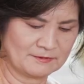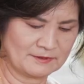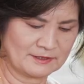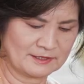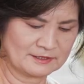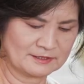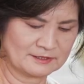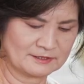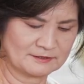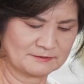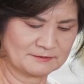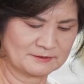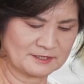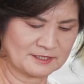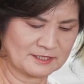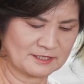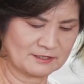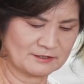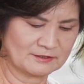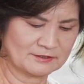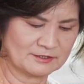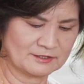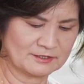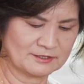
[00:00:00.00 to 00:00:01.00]
lots of
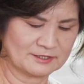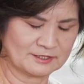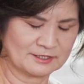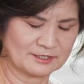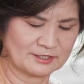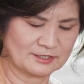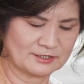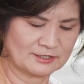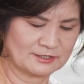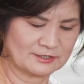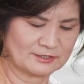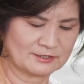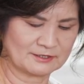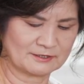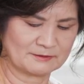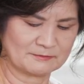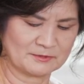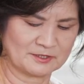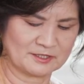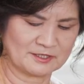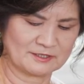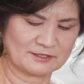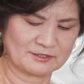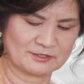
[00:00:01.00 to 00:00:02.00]
scallions here, so I'm
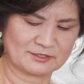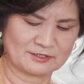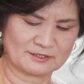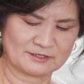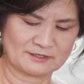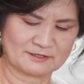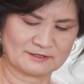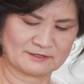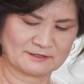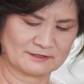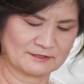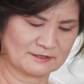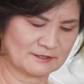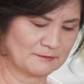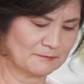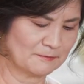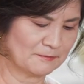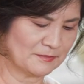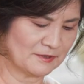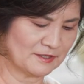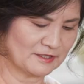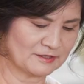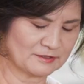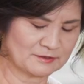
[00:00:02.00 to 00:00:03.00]
gonna just
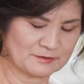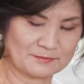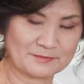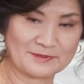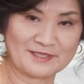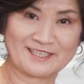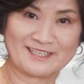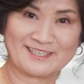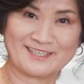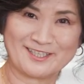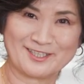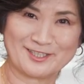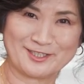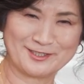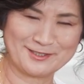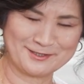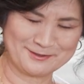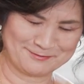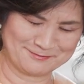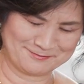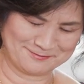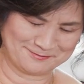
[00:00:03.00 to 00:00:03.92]
dump a little bit here.